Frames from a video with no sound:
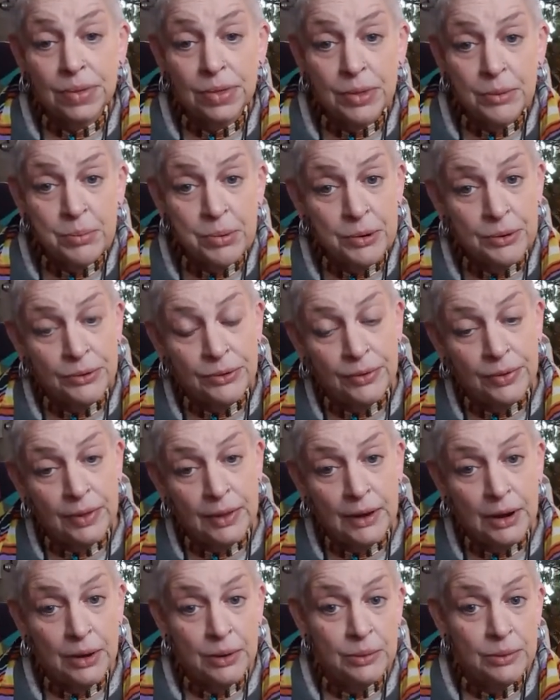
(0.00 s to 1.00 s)
the person
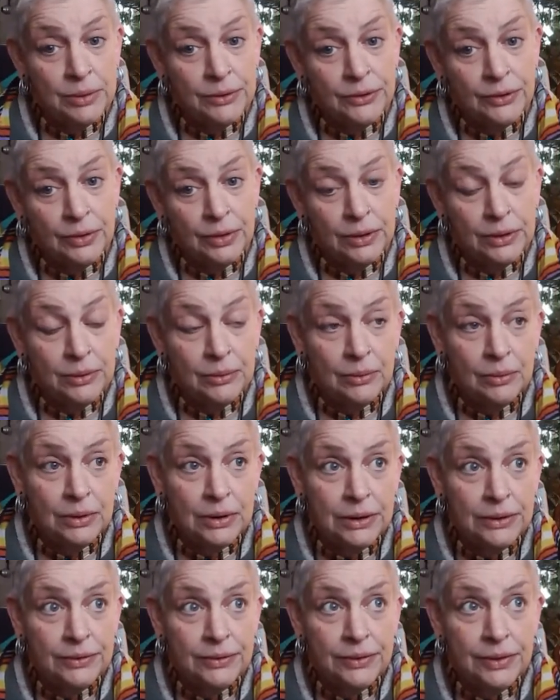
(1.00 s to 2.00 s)
that I originally
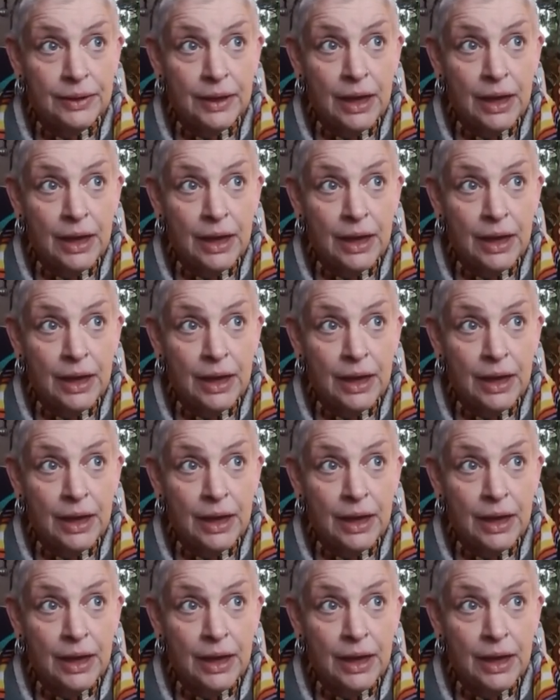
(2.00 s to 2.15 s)
went into the